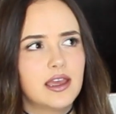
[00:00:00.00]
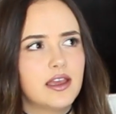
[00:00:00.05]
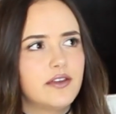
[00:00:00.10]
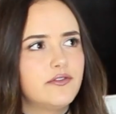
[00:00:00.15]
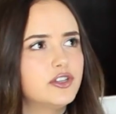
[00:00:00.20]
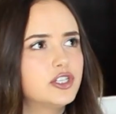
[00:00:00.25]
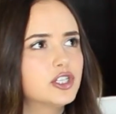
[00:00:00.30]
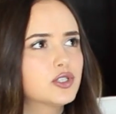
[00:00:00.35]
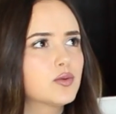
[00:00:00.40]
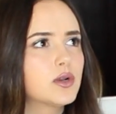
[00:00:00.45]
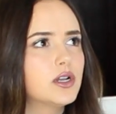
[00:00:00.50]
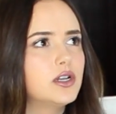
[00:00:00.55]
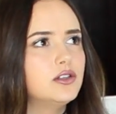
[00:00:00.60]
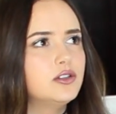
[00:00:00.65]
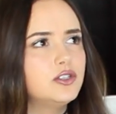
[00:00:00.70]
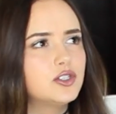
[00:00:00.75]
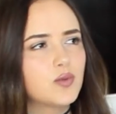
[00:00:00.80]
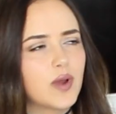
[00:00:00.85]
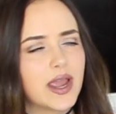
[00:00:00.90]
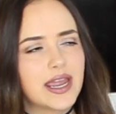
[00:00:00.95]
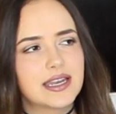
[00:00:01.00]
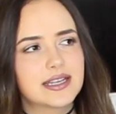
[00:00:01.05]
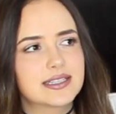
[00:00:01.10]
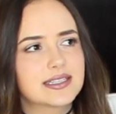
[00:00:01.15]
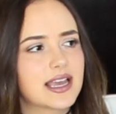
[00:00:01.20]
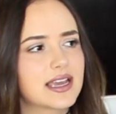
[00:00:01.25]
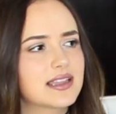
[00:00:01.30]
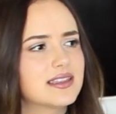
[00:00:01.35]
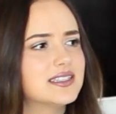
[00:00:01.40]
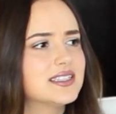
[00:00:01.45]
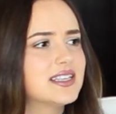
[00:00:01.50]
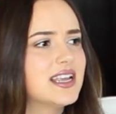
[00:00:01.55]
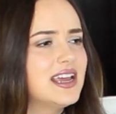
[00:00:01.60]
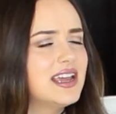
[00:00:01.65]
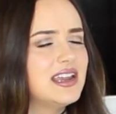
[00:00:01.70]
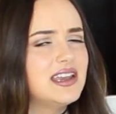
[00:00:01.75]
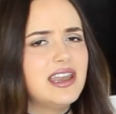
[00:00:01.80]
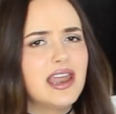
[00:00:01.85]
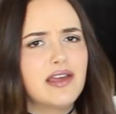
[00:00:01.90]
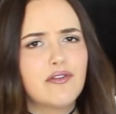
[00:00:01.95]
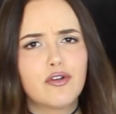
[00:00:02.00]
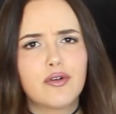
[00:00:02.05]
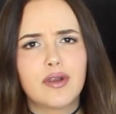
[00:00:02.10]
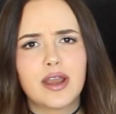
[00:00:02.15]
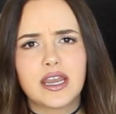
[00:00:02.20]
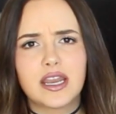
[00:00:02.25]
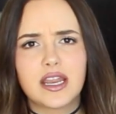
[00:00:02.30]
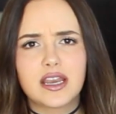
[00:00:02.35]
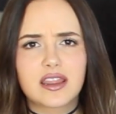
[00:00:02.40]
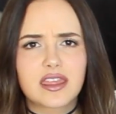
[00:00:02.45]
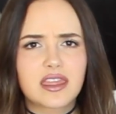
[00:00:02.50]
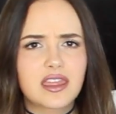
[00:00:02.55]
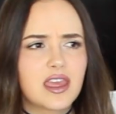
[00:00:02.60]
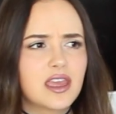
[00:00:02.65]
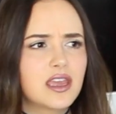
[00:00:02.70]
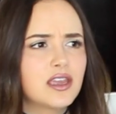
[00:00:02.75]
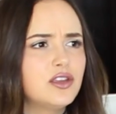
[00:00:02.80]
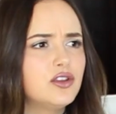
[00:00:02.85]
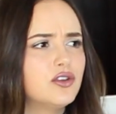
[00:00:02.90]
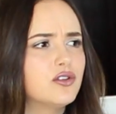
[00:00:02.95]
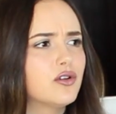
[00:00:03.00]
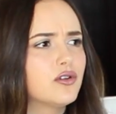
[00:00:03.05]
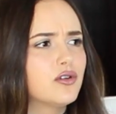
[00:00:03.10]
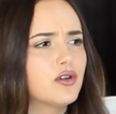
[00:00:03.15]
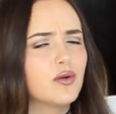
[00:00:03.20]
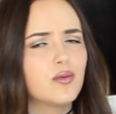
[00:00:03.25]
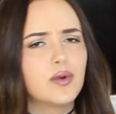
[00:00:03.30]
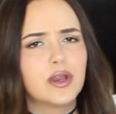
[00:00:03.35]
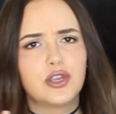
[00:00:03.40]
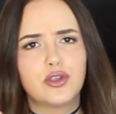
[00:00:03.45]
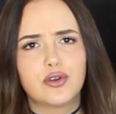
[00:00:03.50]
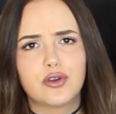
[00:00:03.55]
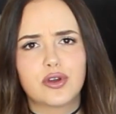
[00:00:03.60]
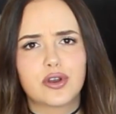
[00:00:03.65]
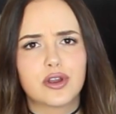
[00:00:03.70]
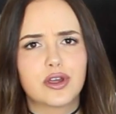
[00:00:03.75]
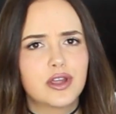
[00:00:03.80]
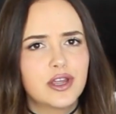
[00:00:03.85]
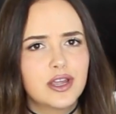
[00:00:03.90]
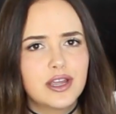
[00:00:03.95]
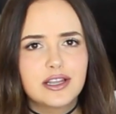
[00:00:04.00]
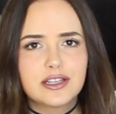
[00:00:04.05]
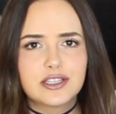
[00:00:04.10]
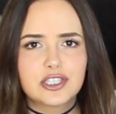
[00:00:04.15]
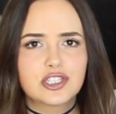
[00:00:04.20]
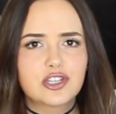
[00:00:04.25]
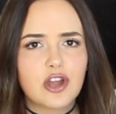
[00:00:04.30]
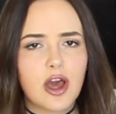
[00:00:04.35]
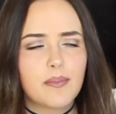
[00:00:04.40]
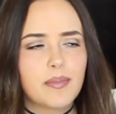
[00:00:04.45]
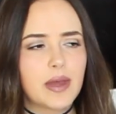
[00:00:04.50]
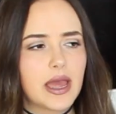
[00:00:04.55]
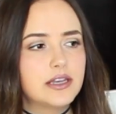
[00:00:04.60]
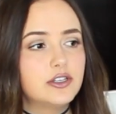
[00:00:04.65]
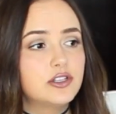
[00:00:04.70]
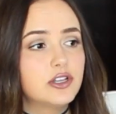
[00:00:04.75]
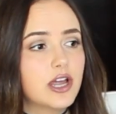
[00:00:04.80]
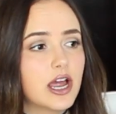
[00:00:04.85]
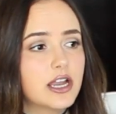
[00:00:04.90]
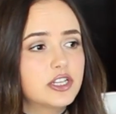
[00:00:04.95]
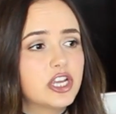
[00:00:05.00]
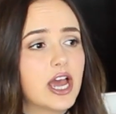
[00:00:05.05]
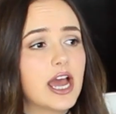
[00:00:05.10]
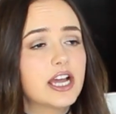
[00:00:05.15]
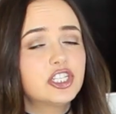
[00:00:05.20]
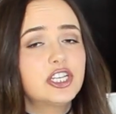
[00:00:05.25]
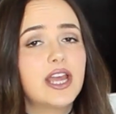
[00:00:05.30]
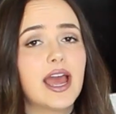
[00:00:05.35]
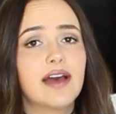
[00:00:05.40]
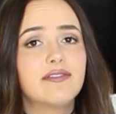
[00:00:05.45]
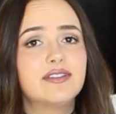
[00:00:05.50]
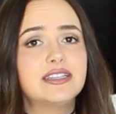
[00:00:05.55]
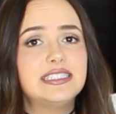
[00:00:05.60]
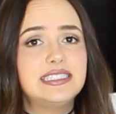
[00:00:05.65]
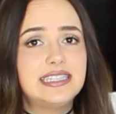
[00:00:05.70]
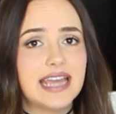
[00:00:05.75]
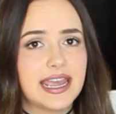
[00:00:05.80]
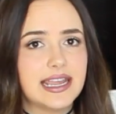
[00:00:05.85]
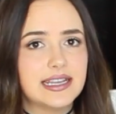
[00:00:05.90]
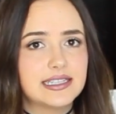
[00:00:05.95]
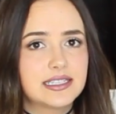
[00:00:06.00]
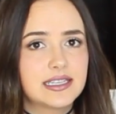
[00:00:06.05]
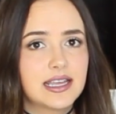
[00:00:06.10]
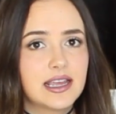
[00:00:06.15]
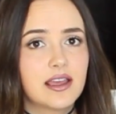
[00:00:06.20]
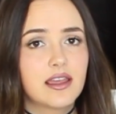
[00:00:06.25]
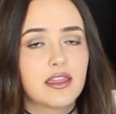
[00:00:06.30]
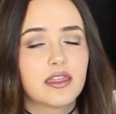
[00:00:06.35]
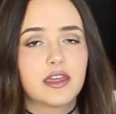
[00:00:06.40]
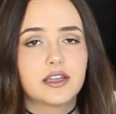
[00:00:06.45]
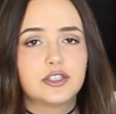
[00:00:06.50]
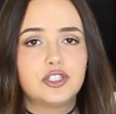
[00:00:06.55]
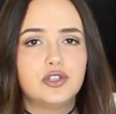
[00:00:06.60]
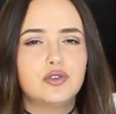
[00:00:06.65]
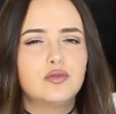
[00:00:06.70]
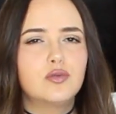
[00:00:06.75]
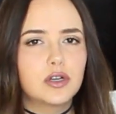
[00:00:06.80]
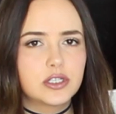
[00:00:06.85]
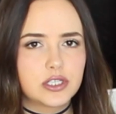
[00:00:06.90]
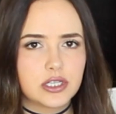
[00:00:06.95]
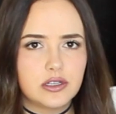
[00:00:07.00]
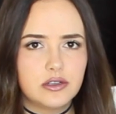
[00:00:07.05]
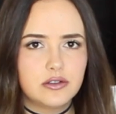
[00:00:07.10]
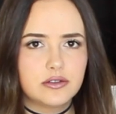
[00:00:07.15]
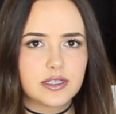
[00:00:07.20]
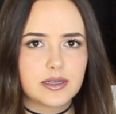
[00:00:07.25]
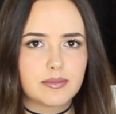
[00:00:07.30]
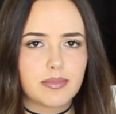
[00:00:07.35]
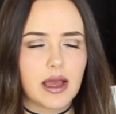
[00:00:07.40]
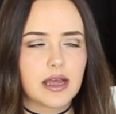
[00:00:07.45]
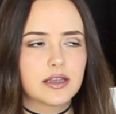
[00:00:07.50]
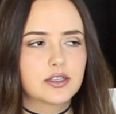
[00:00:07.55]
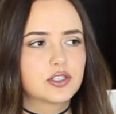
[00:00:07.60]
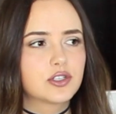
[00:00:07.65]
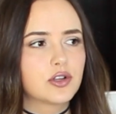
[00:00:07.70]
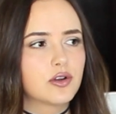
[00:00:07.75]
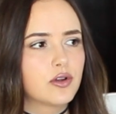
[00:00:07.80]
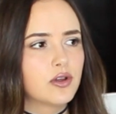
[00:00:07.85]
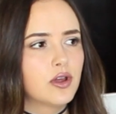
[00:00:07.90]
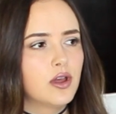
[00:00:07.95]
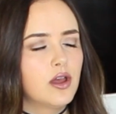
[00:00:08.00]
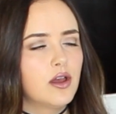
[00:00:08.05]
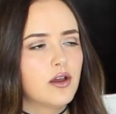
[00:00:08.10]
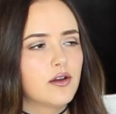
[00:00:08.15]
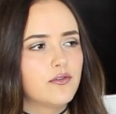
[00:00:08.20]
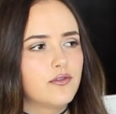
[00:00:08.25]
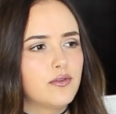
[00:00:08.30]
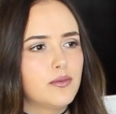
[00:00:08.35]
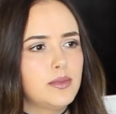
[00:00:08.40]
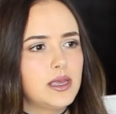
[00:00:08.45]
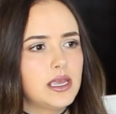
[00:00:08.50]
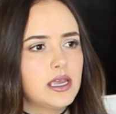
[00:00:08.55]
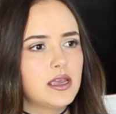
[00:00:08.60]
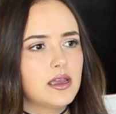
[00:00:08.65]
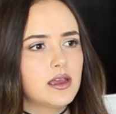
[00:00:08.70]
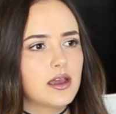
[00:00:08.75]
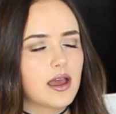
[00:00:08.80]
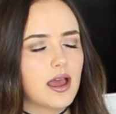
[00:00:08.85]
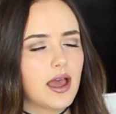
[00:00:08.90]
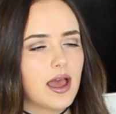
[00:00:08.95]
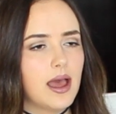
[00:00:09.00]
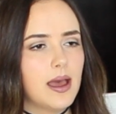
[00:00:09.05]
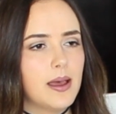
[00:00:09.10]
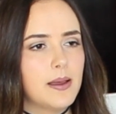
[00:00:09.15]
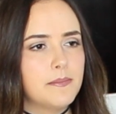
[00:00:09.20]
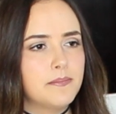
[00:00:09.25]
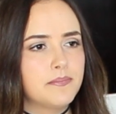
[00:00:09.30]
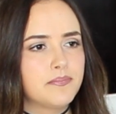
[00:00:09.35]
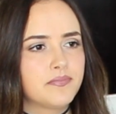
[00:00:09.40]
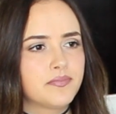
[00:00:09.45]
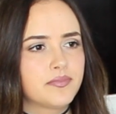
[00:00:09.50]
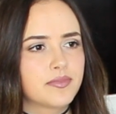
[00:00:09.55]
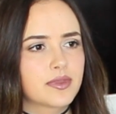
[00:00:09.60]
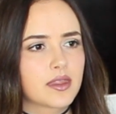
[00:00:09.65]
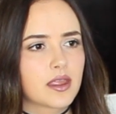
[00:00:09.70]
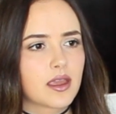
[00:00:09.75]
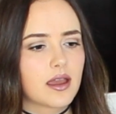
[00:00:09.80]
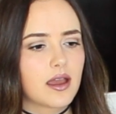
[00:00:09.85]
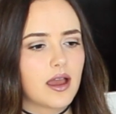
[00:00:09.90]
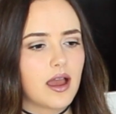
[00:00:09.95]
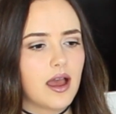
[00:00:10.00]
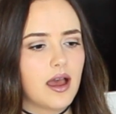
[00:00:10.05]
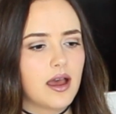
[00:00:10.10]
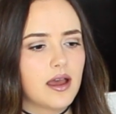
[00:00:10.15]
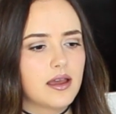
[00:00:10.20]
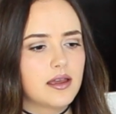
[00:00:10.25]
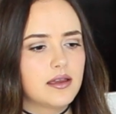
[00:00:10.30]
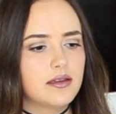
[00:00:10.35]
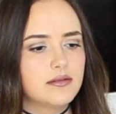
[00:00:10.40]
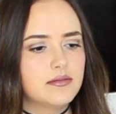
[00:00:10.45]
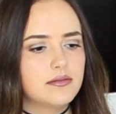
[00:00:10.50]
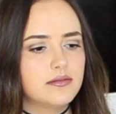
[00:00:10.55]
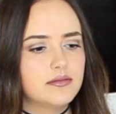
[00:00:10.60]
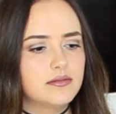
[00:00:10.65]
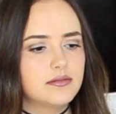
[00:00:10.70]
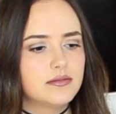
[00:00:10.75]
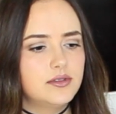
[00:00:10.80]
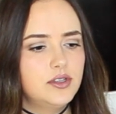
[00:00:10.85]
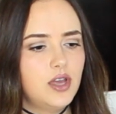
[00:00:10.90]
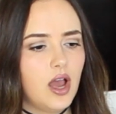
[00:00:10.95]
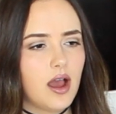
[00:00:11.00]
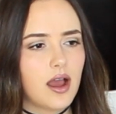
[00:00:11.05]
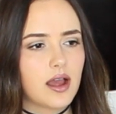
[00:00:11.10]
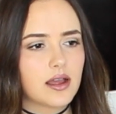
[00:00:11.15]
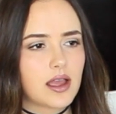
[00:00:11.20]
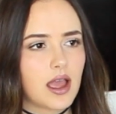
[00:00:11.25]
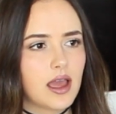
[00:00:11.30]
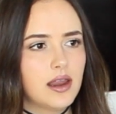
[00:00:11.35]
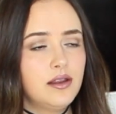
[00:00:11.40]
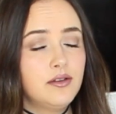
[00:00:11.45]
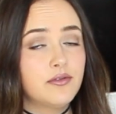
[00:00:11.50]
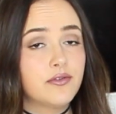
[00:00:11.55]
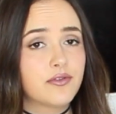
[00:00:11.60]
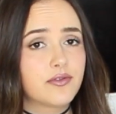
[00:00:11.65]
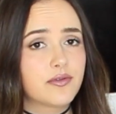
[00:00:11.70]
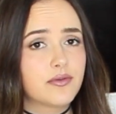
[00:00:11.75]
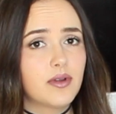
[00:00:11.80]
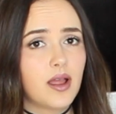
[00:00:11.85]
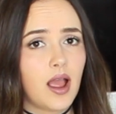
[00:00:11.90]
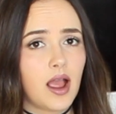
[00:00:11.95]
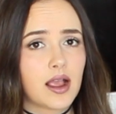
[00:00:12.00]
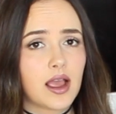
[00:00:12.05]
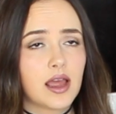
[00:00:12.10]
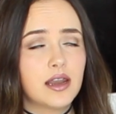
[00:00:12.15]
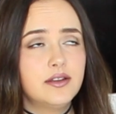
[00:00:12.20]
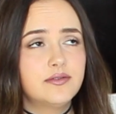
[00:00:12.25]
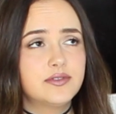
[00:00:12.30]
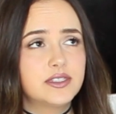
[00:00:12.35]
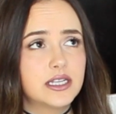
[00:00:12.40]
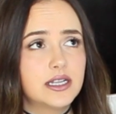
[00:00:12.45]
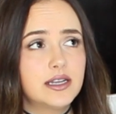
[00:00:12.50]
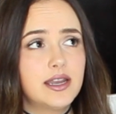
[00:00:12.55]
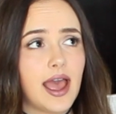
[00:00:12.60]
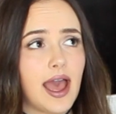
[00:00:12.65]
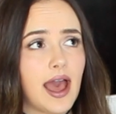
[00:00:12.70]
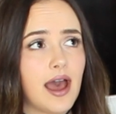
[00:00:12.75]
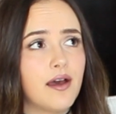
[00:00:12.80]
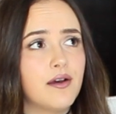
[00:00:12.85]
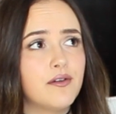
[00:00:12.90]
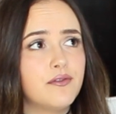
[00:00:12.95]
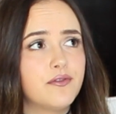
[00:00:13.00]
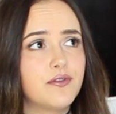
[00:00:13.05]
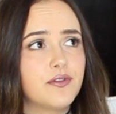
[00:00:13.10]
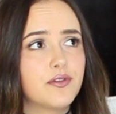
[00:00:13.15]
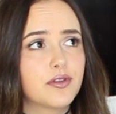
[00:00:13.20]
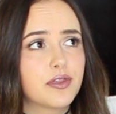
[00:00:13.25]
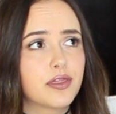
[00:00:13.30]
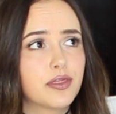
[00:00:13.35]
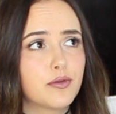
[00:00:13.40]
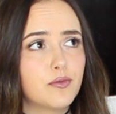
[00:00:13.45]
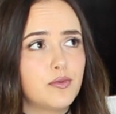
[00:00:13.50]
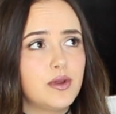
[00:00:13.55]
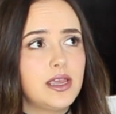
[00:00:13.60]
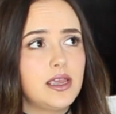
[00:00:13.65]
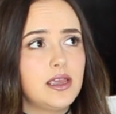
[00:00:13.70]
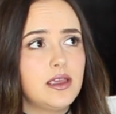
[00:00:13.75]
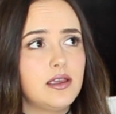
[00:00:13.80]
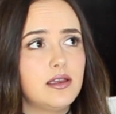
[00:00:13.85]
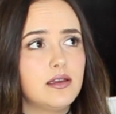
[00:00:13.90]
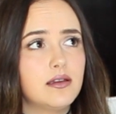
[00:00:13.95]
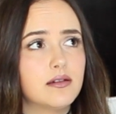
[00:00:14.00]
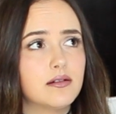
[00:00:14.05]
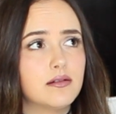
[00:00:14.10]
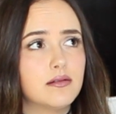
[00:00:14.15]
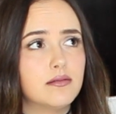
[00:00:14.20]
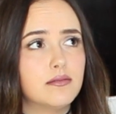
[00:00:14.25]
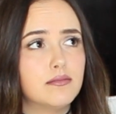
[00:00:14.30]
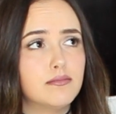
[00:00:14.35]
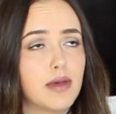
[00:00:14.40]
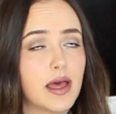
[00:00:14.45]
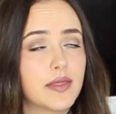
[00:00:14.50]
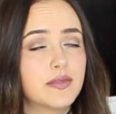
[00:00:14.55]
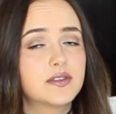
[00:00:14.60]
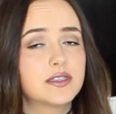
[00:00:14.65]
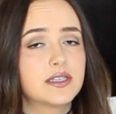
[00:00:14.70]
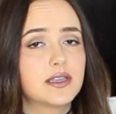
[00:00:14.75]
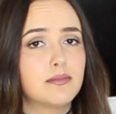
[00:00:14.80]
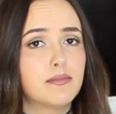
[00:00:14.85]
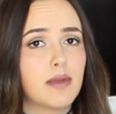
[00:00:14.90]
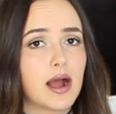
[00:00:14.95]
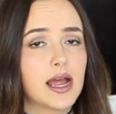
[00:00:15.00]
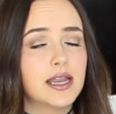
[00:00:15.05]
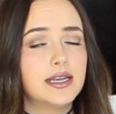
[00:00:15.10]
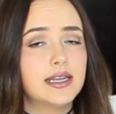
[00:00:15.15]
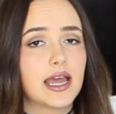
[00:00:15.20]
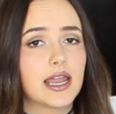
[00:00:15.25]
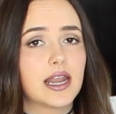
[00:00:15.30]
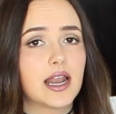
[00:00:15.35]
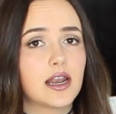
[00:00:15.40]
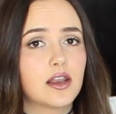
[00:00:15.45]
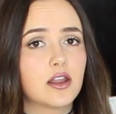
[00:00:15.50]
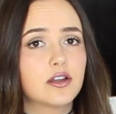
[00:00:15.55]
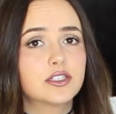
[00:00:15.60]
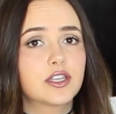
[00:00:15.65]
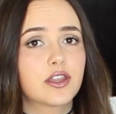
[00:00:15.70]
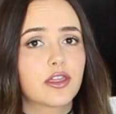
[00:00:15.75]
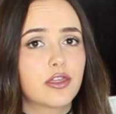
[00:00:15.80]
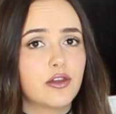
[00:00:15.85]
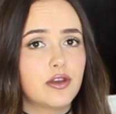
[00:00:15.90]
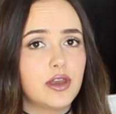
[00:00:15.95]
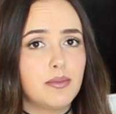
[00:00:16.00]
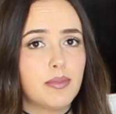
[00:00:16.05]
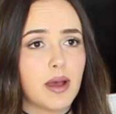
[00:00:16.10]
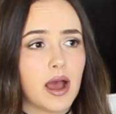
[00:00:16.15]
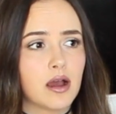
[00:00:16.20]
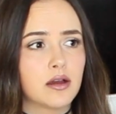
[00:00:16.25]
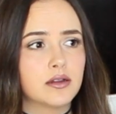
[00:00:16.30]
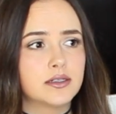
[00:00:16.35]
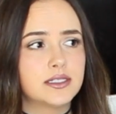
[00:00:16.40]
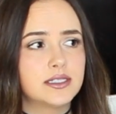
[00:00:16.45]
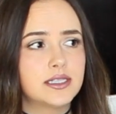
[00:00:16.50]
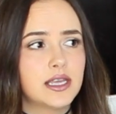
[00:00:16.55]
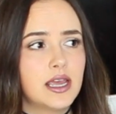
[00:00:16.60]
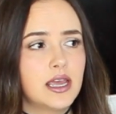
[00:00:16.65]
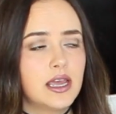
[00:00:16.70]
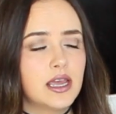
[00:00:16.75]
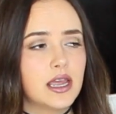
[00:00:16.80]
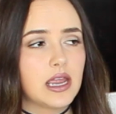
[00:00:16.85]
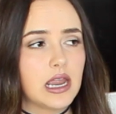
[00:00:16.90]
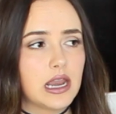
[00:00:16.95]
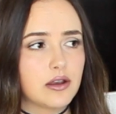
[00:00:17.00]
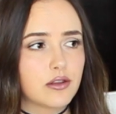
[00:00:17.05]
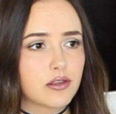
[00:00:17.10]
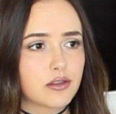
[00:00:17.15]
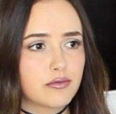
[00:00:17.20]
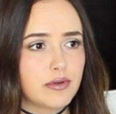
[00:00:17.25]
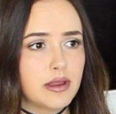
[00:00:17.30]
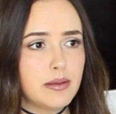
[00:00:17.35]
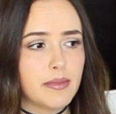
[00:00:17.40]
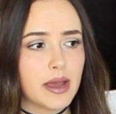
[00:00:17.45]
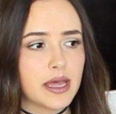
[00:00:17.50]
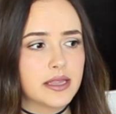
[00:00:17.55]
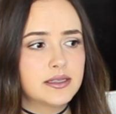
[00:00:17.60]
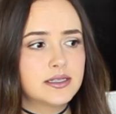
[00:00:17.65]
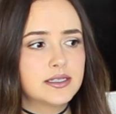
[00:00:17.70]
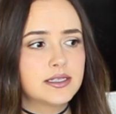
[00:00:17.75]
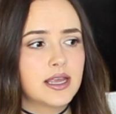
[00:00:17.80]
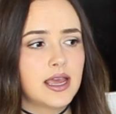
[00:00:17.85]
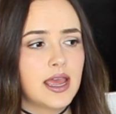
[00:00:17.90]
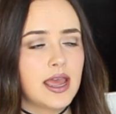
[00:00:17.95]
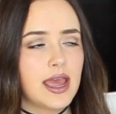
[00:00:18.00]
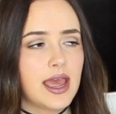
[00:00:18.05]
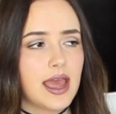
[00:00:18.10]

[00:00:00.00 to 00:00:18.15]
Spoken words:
If you just want to lose weight, it's like this never-ending thing. You don't know when you're gonna stop, and to actually have a date that you want to lose it by. So for me, I kind of did have 3 months in mind, and I lost 30 pounds in 3 months.